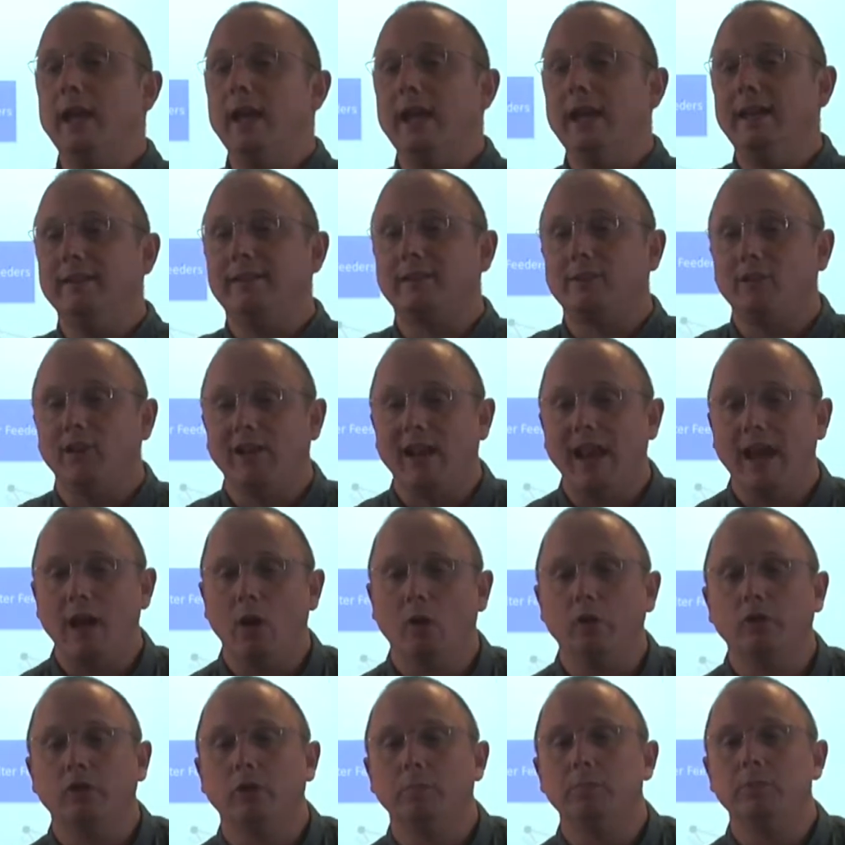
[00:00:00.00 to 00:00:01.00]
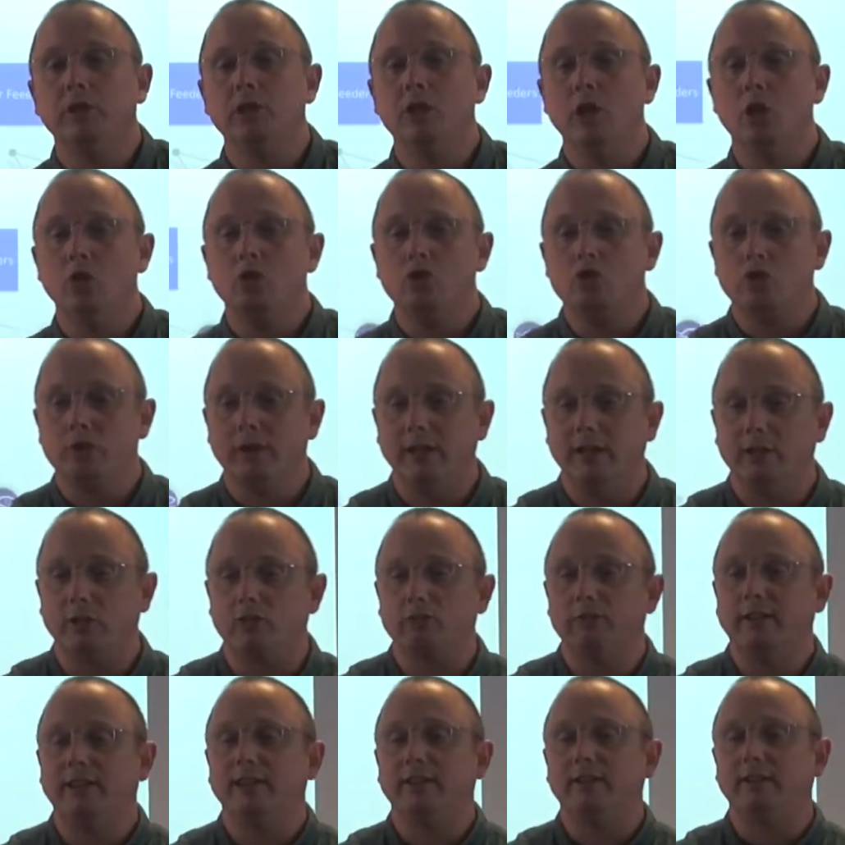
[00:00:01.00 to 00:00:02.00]
is to allow some nutrient
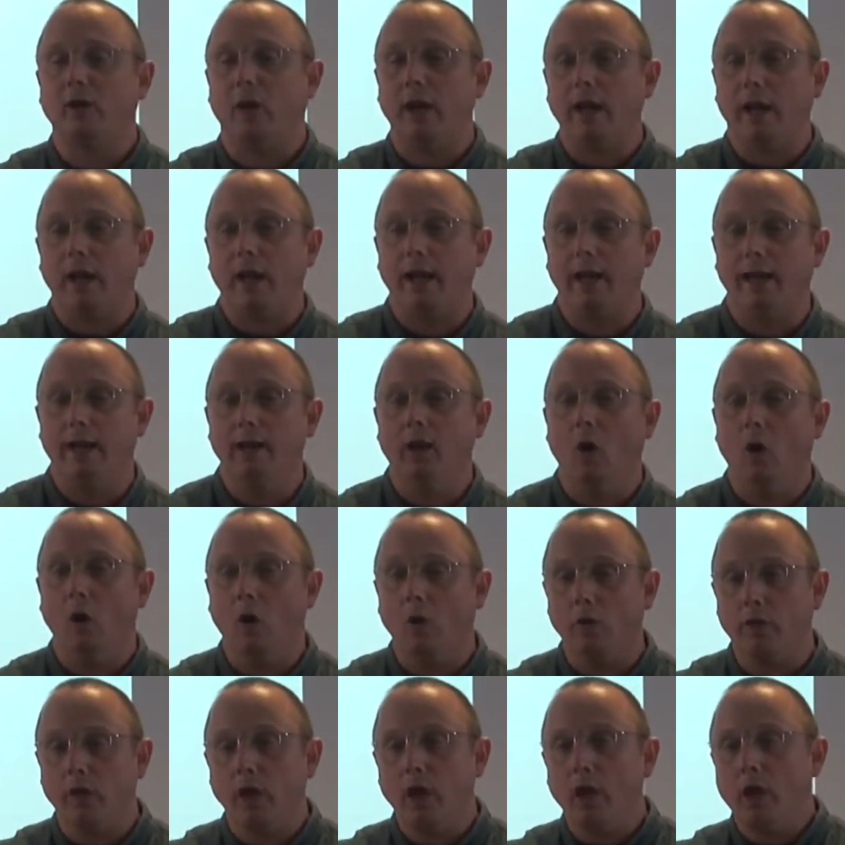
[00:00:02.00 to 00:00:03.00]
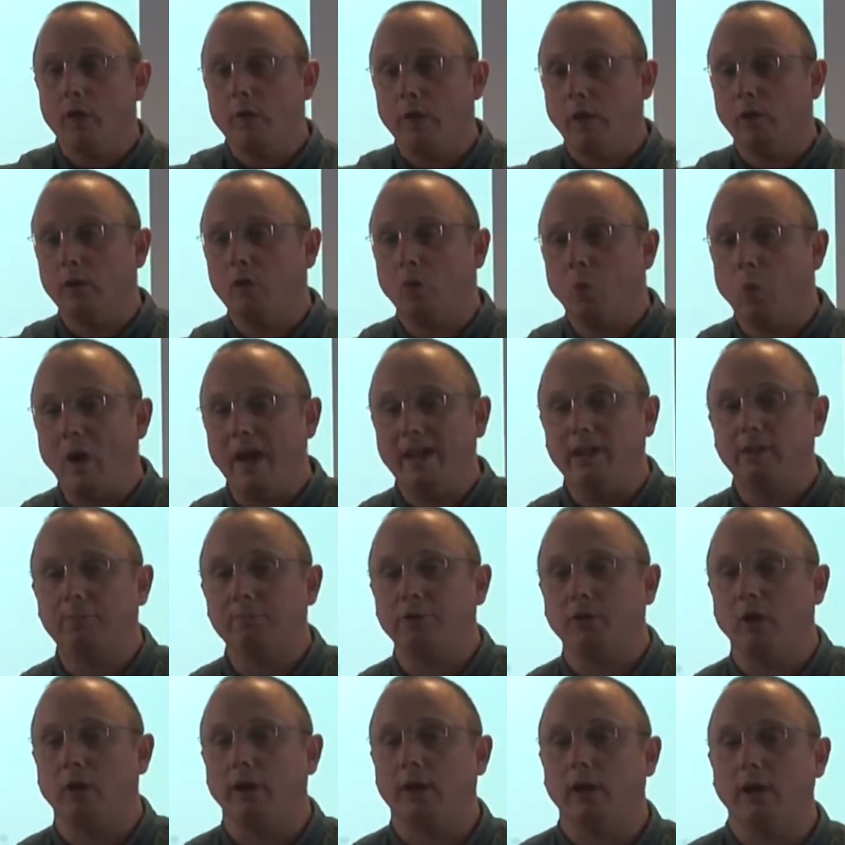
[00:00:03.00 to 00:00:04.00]
recycling of those waste
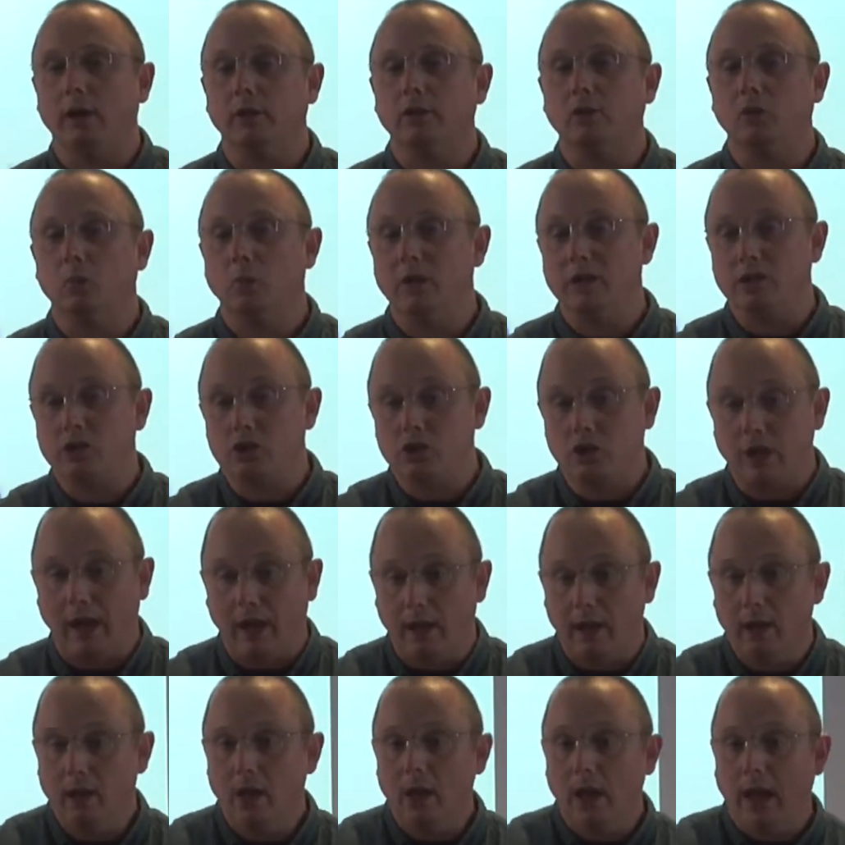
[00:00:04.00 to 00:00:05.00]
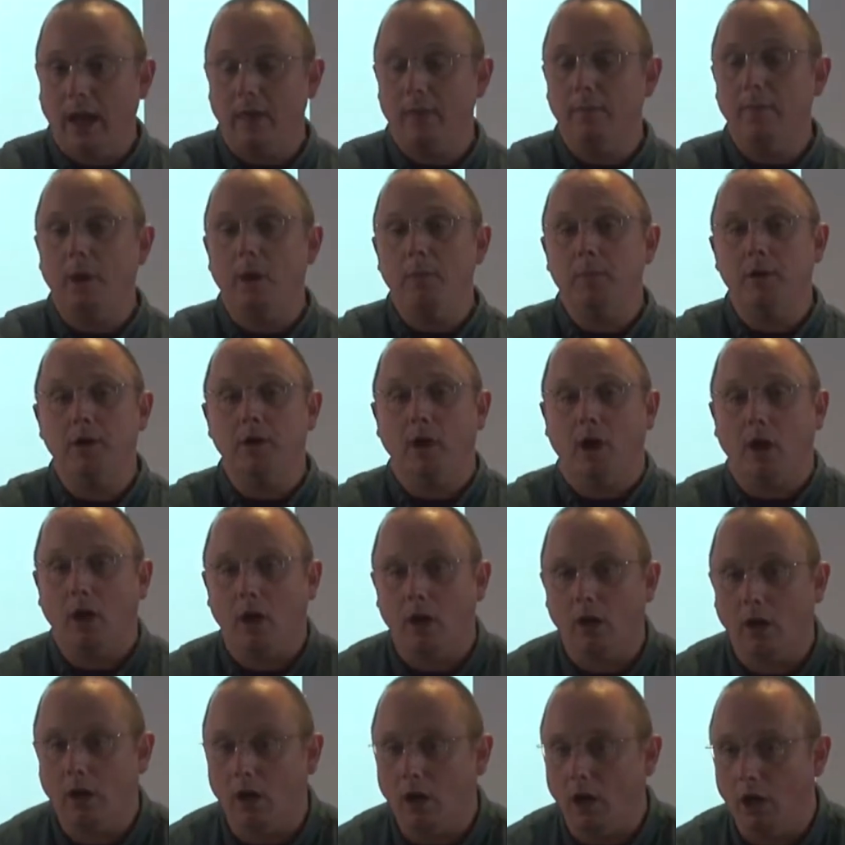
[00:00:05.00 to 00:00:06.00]
products, which at the moment
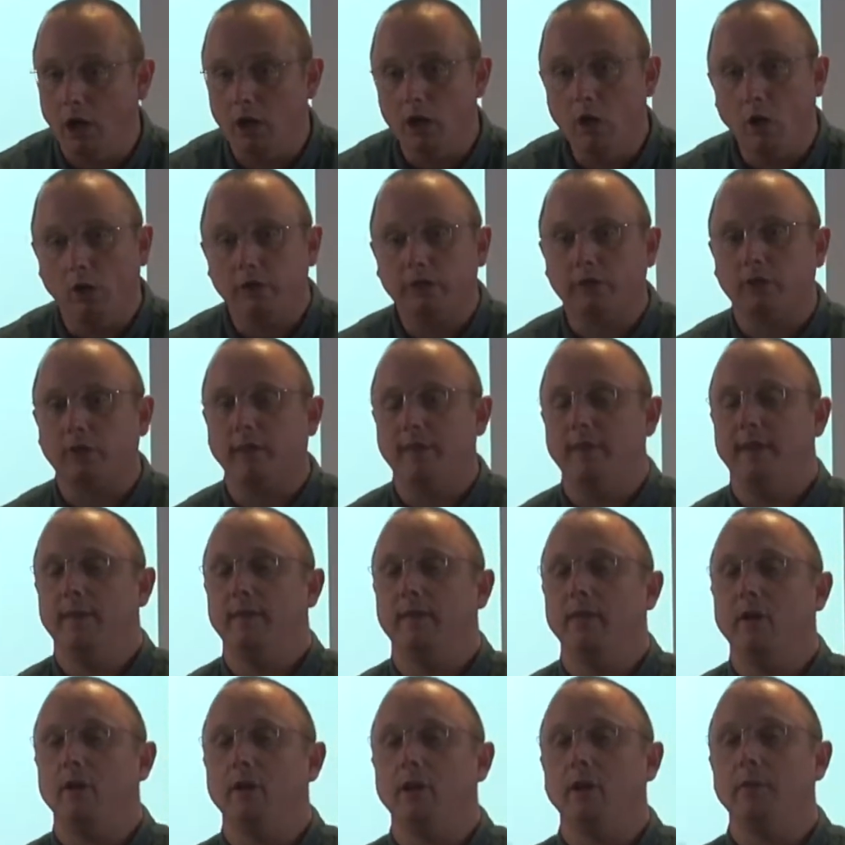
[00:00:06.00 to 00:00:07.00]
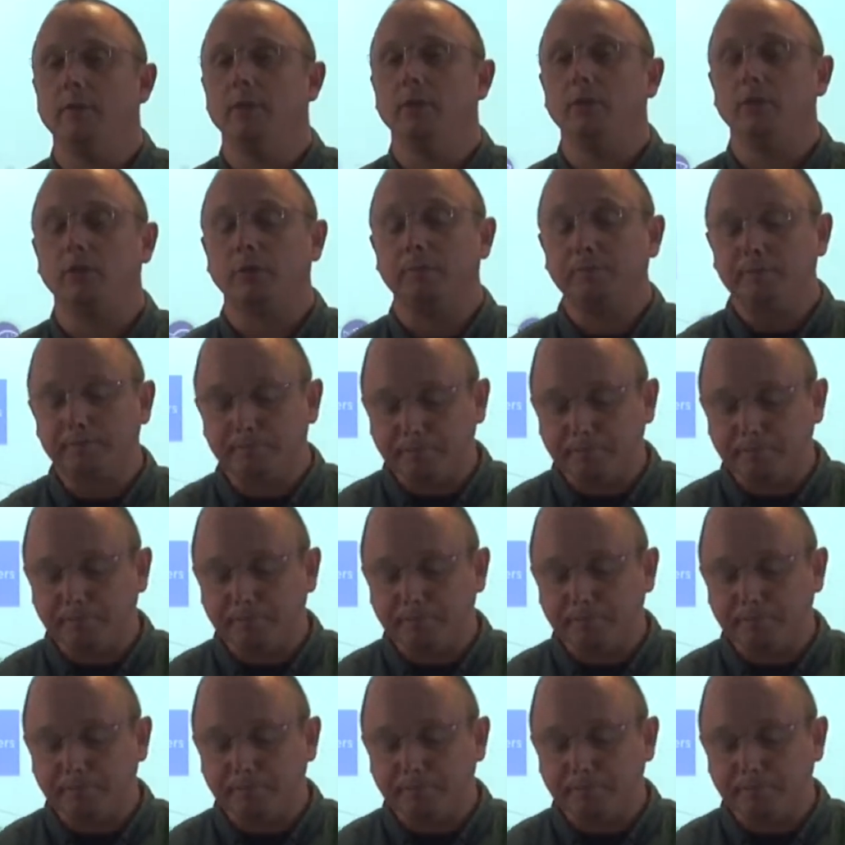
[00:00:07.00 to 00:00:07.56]
are lost to the environment,